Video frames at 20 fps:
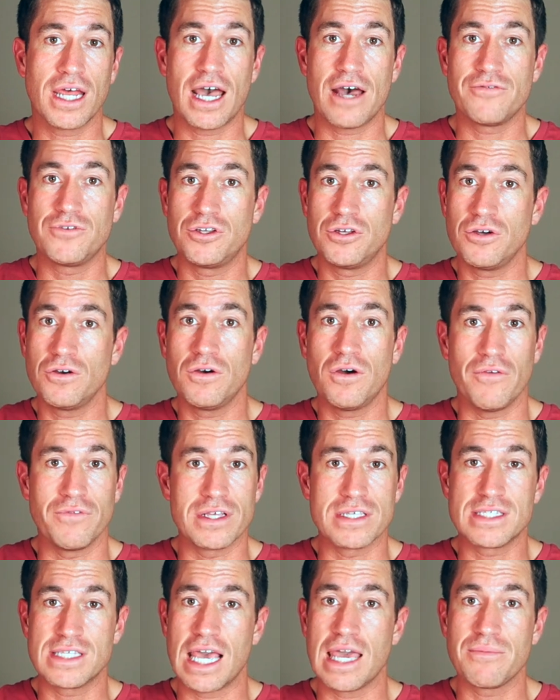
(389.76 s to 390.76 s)
have two of
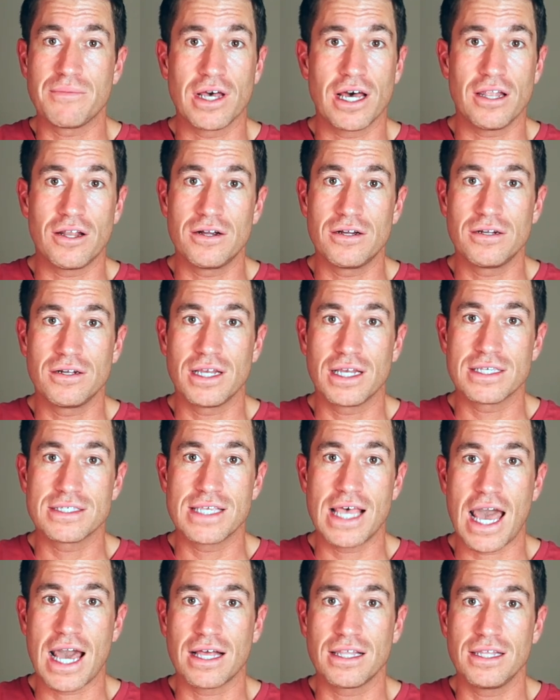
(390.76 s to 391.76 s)
the same color
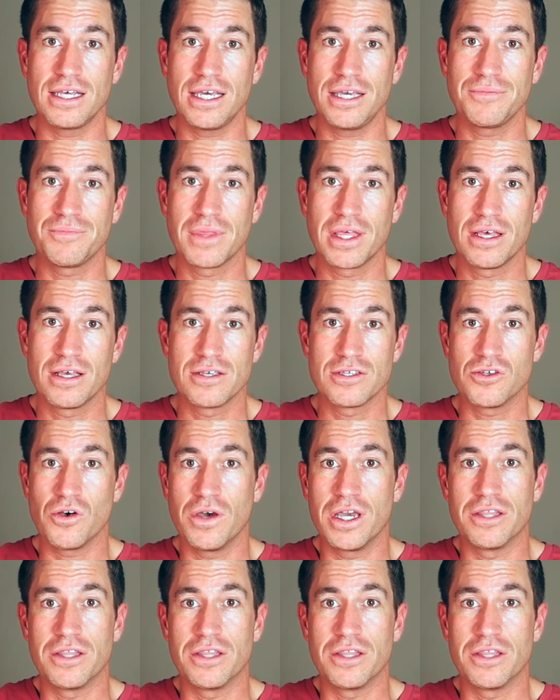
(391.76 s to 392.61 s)
exactly. So